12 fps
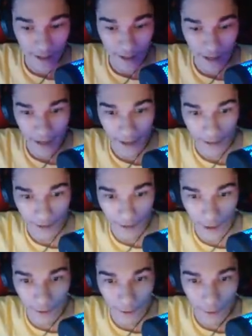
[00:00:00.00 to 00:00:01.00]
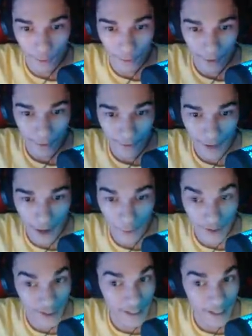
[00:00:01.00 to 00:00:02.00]
Hey, I don't know if that
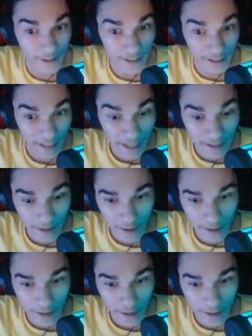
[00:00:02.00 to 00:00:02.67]
was needed to guess.